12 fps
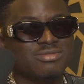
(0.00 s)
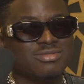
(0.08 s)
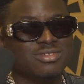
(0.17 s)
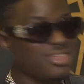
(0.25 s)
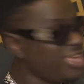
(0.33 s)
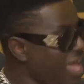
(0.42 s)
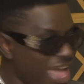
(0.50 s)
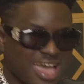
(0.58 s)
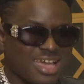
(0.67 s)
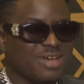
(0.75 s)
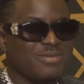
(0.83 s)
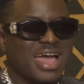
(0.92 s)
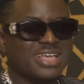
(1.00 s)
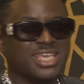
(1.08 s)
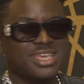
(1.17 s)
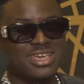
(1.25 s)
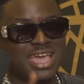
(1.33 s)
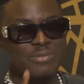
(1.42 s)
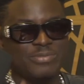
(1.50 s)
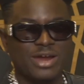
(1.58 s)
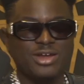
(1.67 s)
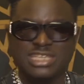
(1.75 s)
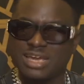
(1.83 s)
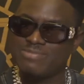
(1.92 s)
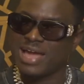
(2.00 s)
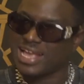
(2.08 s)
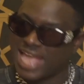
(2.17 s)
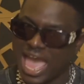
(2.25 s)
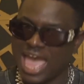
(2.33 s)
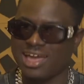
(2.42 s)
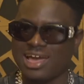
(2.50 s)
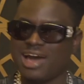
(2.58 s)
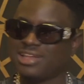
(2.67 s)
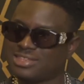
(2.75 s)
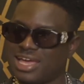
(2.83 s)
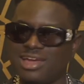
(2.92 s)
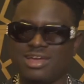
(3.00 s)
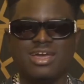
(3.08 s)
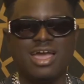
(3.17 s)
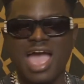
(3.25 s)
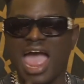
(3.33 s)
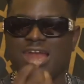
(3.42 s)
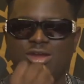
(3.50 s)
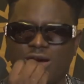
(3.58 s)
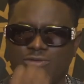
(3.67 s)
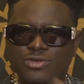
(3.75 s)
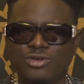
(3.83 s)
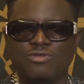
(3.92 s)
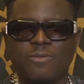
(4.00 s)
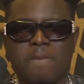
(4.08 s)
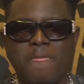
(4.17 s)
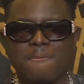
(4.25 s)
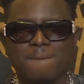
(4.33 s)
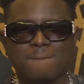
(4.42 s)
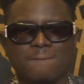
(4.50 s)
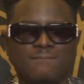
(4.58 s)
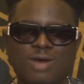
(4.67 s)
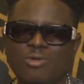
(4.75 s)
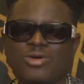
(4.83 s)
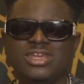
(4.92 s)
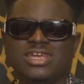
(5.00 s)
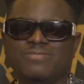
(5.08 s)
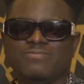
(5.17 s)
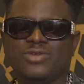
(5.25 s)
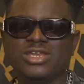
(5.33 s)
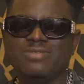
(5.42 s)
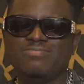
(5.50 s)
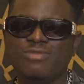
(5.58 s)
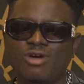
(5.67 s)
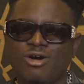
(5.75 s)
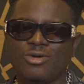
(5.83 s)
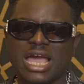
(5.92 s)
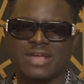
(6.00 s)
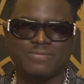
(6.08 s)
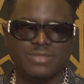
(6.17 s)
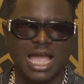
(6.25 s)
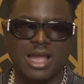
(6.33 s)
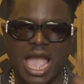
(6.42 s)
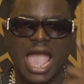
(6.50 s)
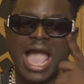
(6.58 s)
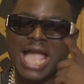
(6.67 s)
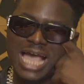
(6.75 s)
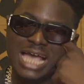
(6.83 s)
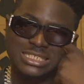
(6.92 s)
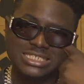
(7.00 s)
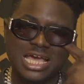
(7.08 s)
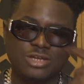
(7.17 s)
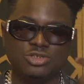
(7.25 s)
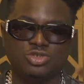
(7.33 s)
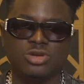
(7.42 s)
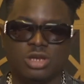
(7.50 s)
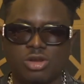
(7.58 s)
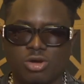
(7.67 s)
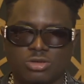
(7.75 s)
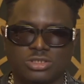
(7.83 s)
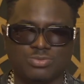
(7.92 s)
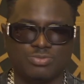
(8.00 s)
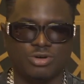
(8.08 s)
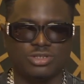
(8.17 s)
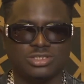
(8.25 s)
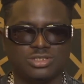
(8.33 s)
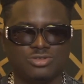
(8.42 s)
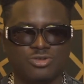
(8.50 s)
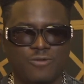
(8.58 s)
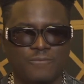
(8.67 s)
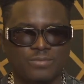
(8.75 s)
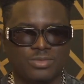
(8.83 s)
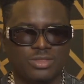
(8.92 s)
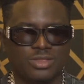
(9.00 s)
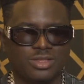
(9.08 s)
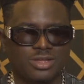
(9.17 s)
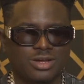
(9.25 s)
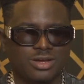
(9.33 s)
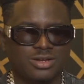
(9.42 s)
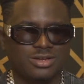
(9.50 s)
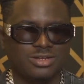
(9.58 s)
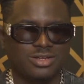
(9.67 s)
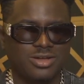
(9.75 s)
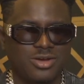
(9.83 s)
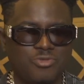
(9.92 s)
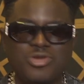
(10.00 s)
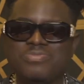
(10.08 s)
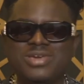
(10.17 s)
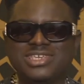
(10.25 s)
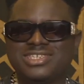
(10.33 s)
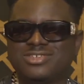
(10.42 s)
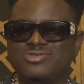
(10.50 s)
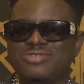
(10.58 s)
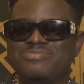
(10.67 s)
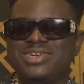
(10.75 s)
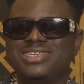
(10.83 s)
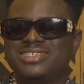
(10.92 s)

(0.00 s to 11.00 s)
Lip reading: Yeah, you don't say you get pride. You don't say my guy. I'll tell you, I love you, but we need more. Like I see that you do a lot, but you know, we miss the.